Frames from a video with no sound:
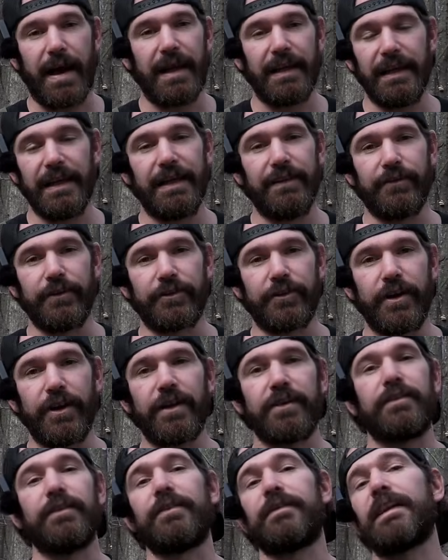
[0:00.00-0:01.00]
I leave the
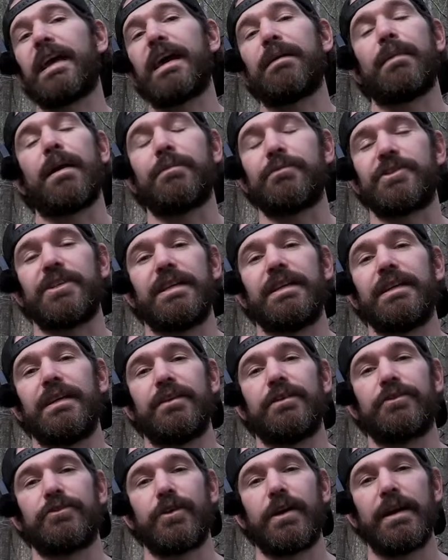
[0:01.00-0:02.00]
truck to the time I'm sitting
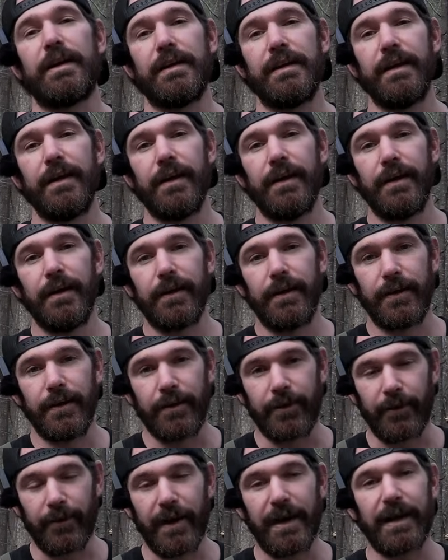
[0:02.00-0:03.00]
in the tree
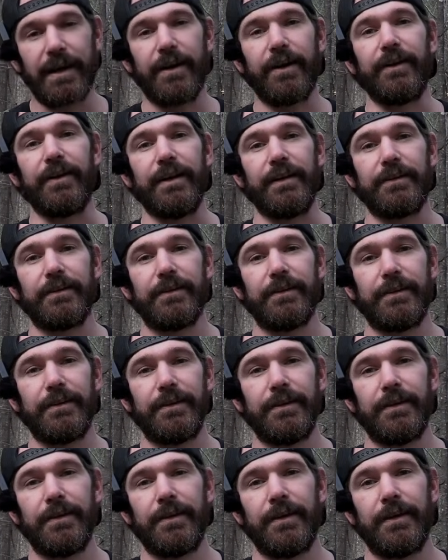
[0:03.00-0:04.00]
ready to hunt.
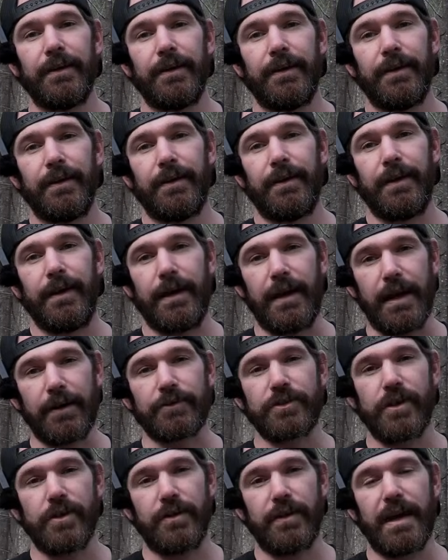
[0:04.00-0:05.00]
And I'll
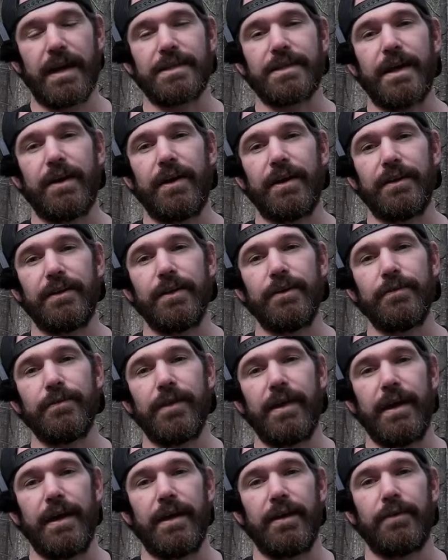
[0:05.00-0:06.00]
show you guys how I do
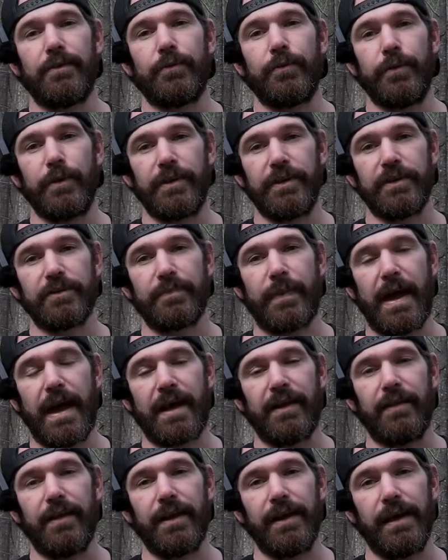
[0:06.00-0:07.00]
that with this
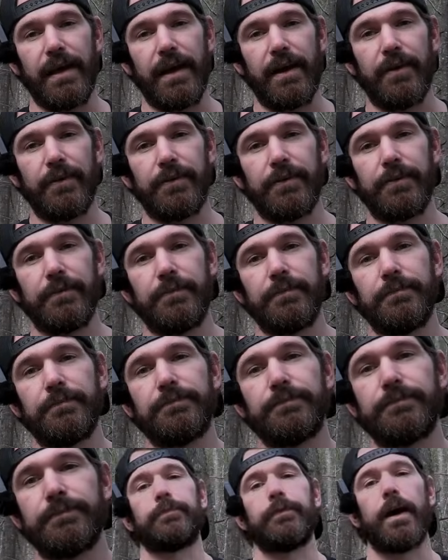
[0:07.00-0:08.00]
pack layout.
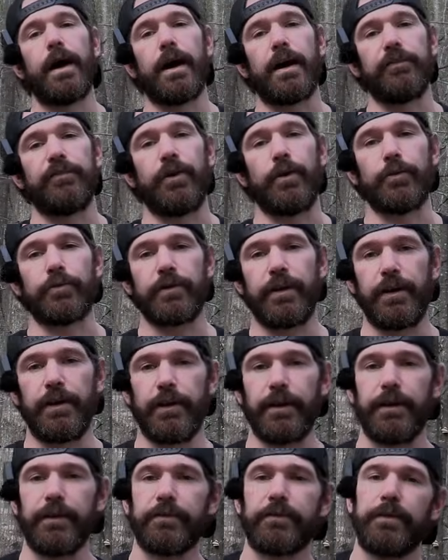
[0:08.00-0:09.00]
All right, folks, here
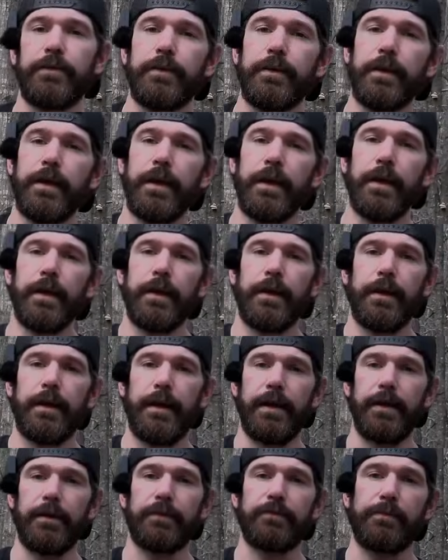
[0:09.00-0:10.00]
it is.
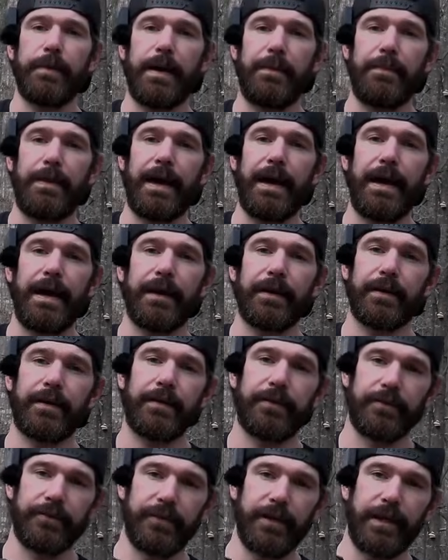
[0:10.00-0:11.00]
Here's my pack
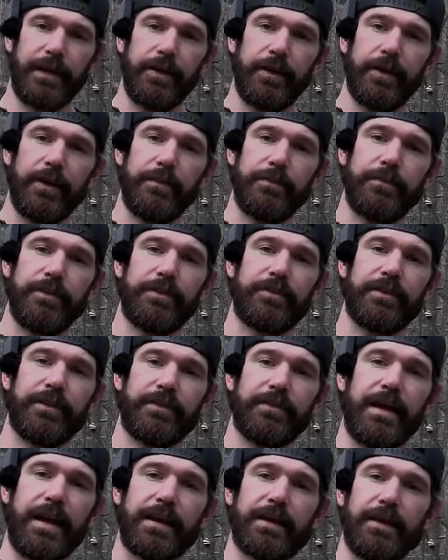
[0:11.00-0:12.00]
set up just
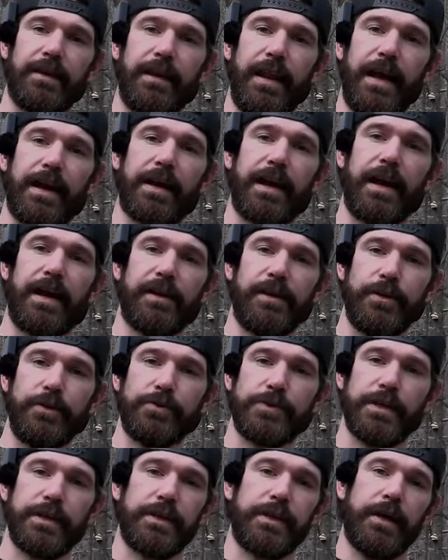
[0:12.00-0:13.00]
exactly like I
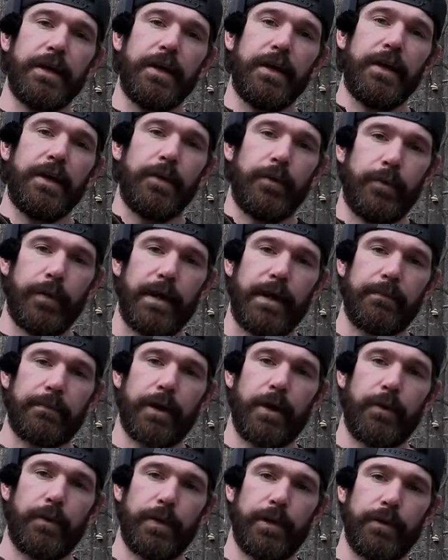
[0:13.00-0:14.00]
use it when I'm
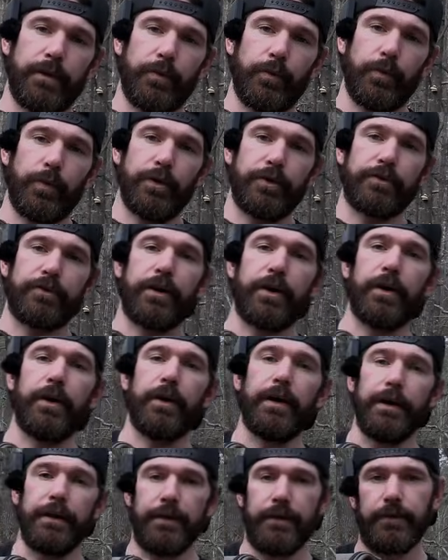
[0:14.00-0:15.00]
going in the woods to
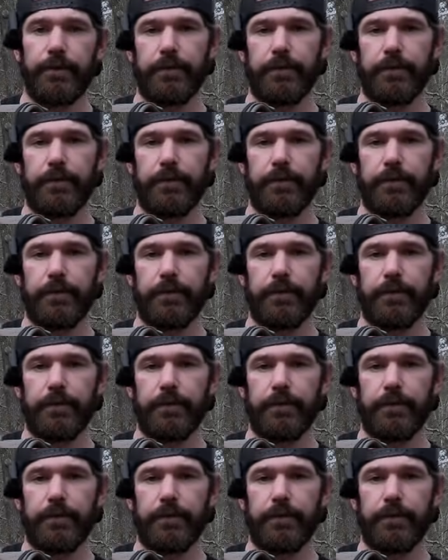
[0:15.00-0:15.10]
hunt.